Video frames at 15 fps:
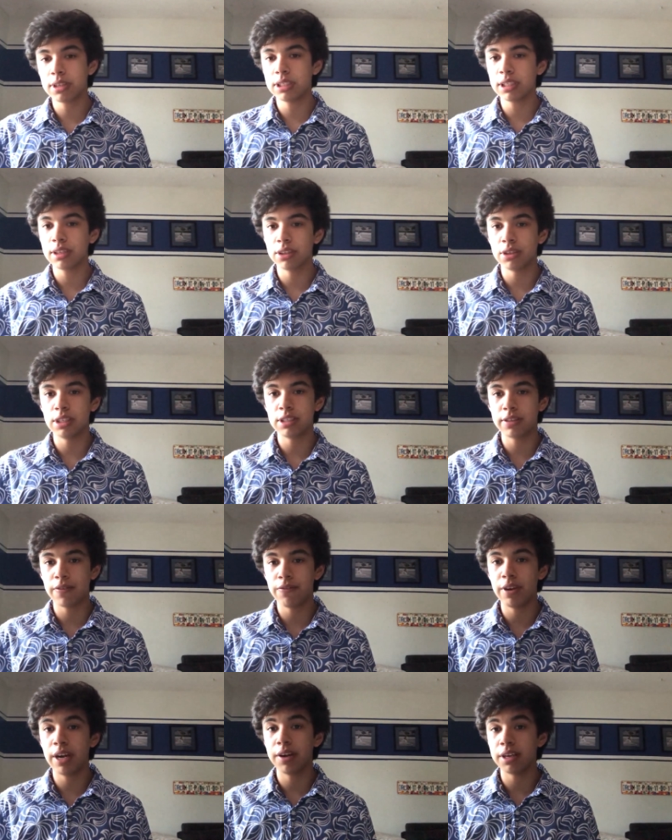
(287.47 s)
this in
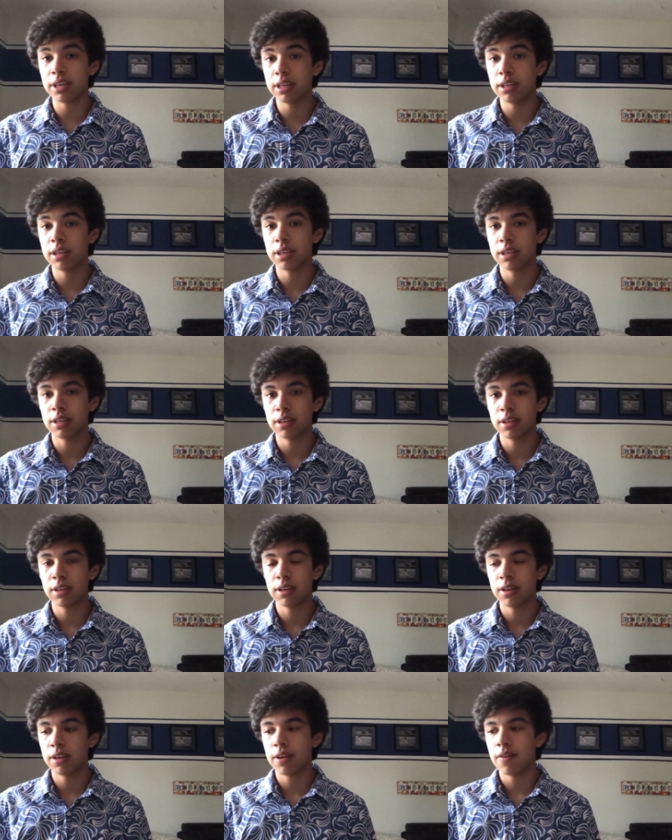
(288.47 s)
particular is a
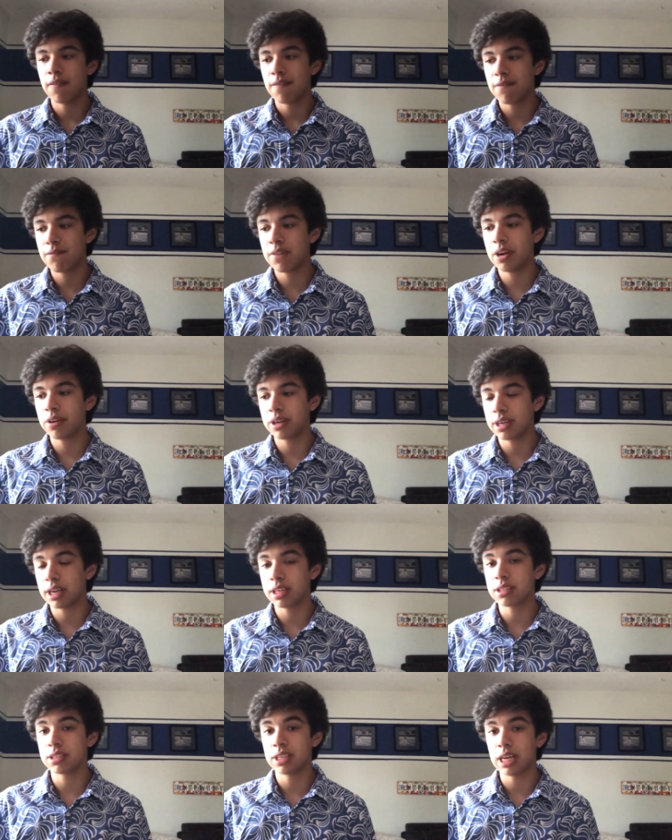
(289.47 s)
very,
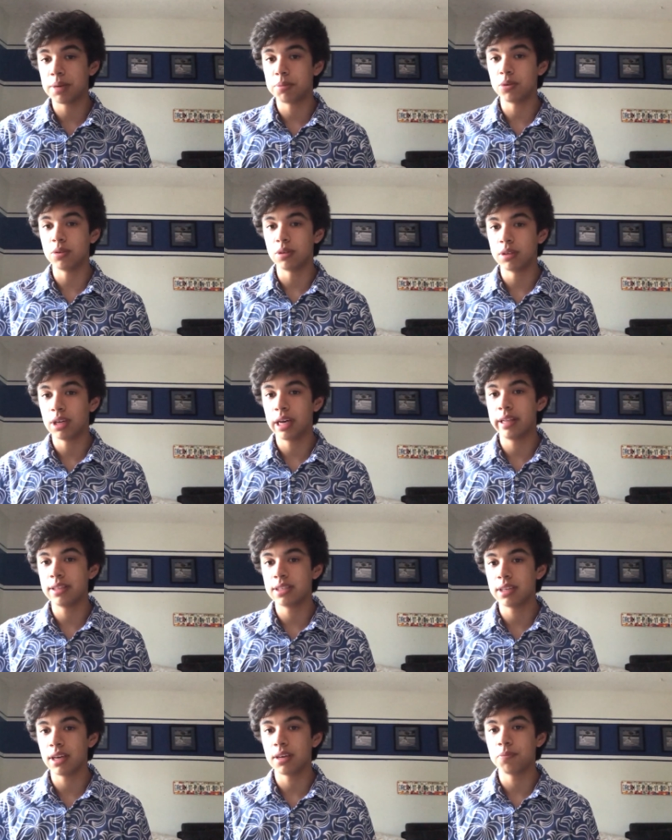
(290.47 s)
very nice
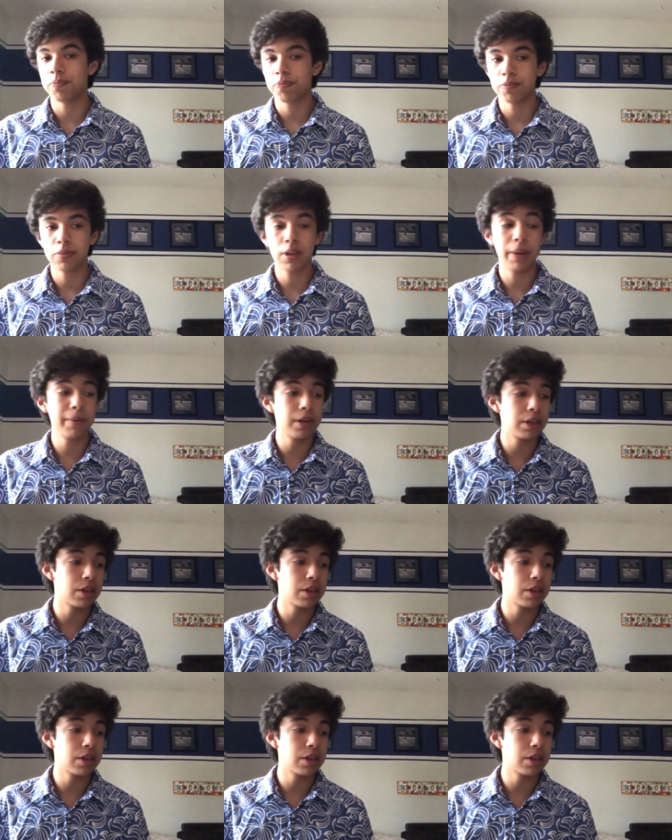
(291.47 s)
Snapple, I'd say.